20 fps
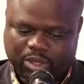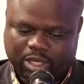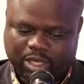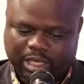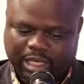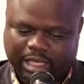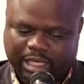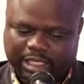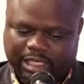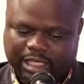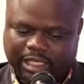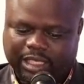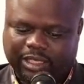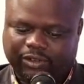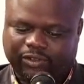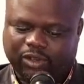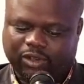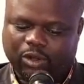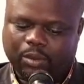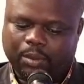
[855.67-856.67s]
As a
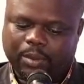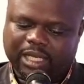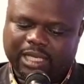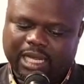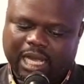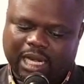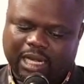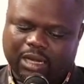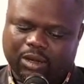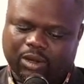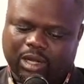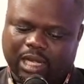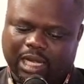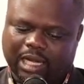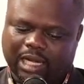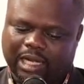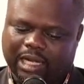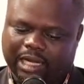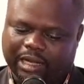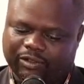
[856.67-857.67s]
developmental local
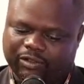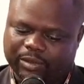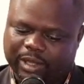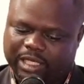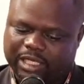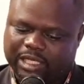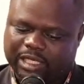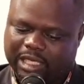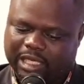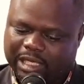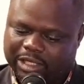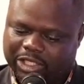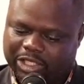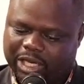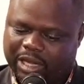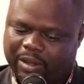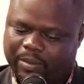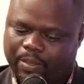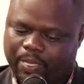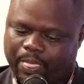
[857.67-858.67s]
government structure,
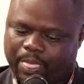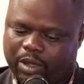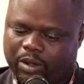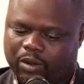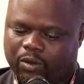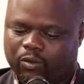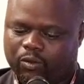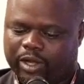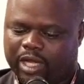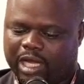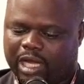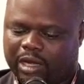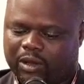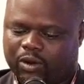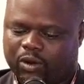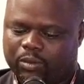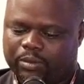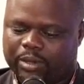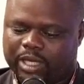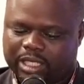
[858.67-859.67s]
we are
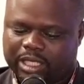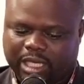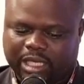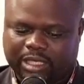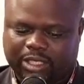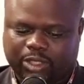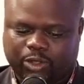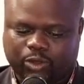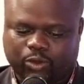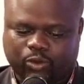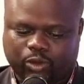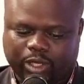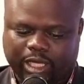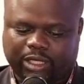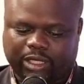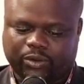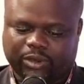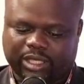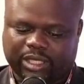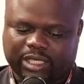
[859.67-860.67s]
committed to work
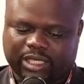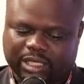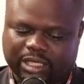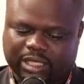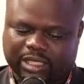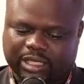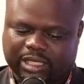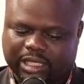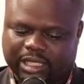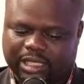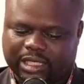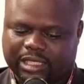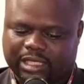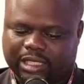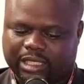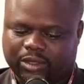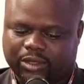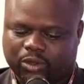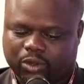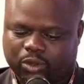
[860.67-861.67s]
with citizens
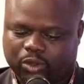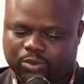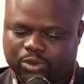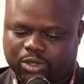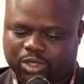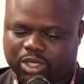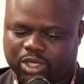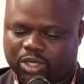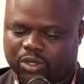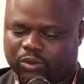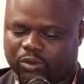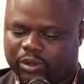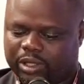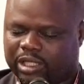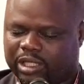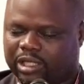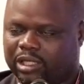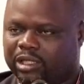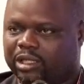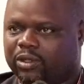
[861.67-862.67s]
and groups
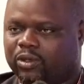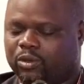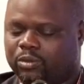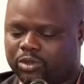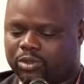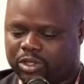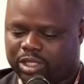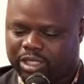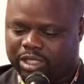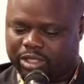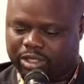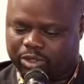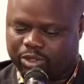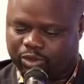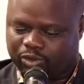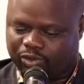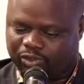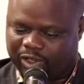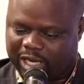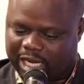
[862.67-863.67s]
within the community to
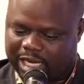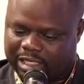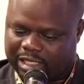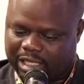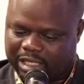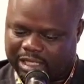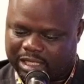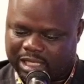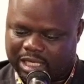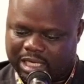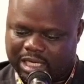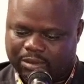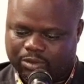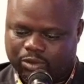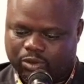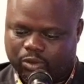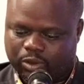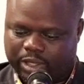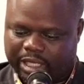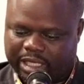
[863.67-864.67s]
find sustainable
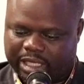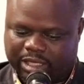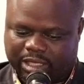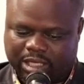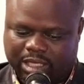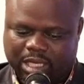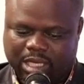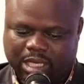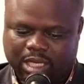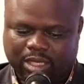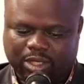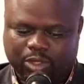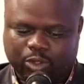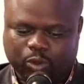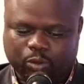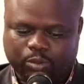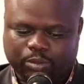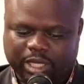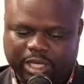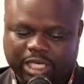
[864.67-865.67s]
ways to
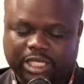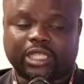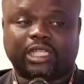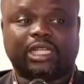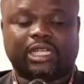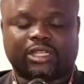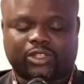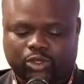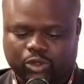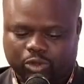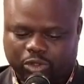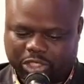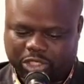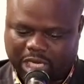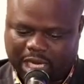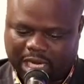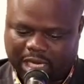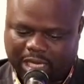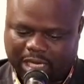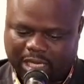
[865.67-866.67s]
meet their
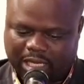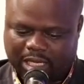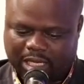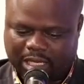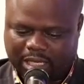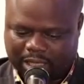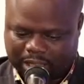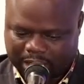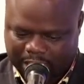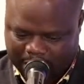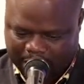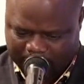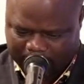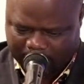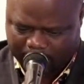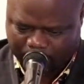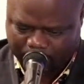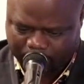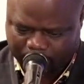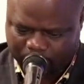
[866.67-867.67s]
social, their
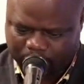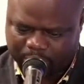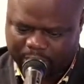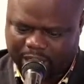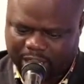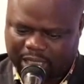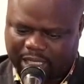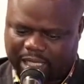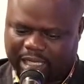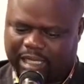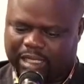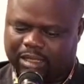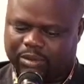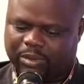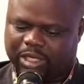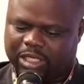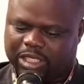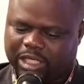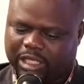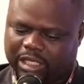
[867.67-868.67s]
economic and
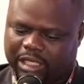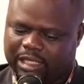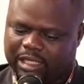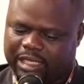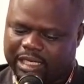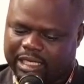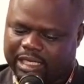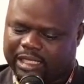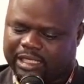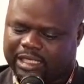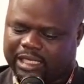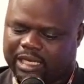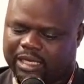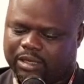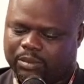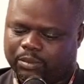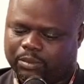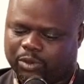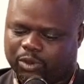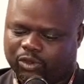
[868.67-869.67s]
material needs and
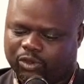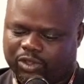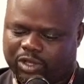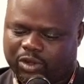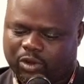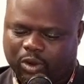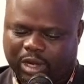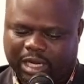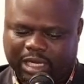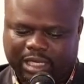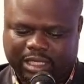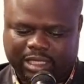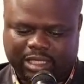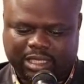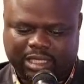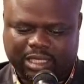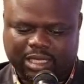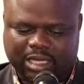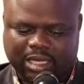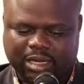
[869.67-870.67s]
improve the quality
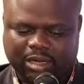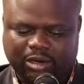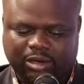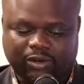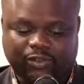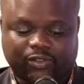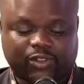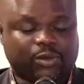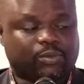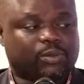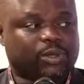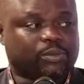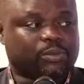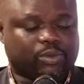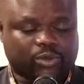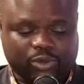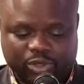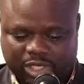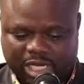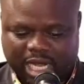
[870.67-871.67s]
of the
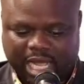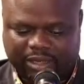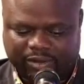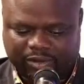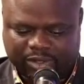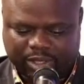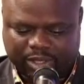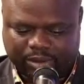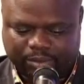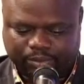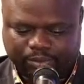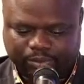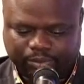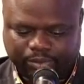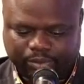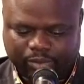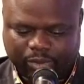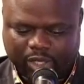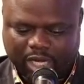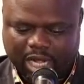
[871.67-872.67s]
people's lives.
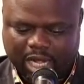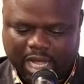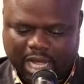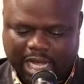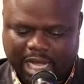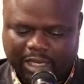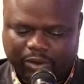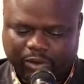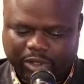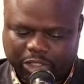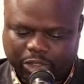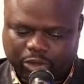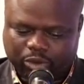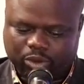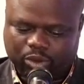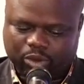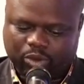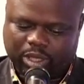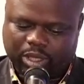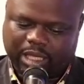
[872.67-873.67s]
I wish you,
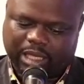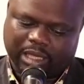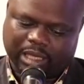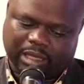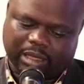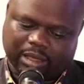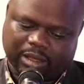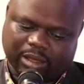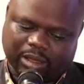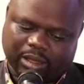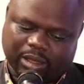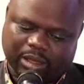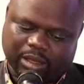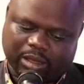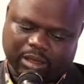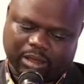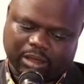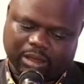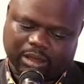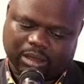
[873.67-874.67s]
uh,
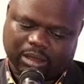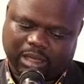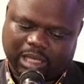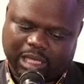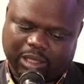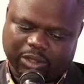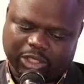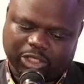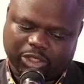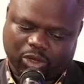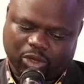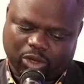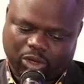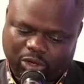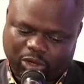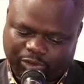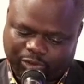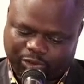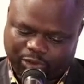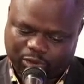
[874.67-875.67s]
I wish all
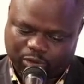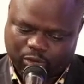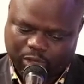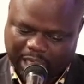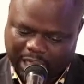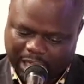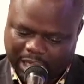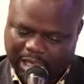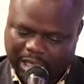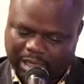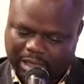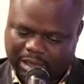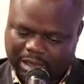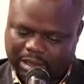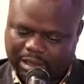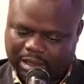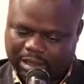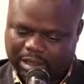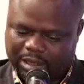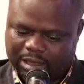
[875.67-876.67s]
of you well
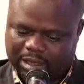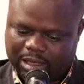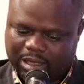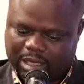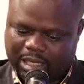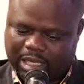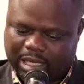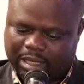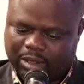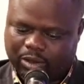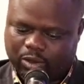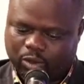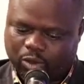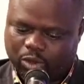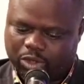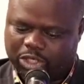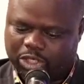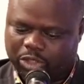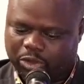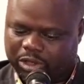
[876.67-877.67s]
and
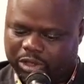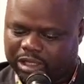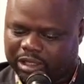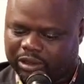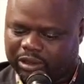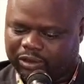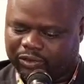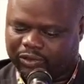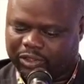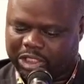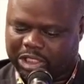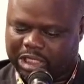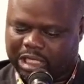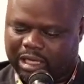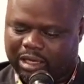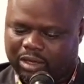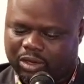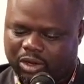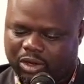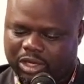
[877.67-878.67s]
good during the official
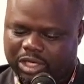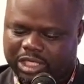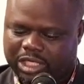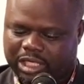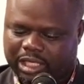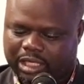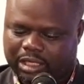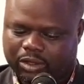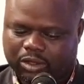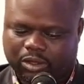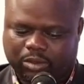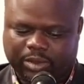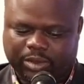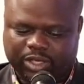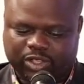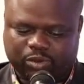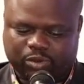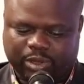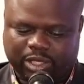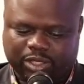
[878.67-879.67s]
launch and
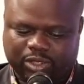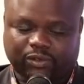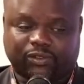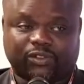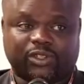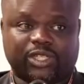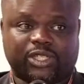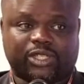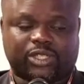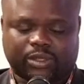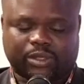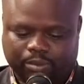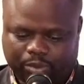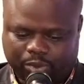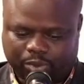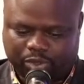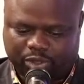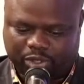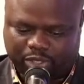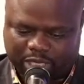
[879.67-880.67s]
commencements of this
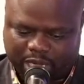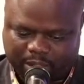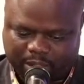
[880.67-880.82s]
symposium.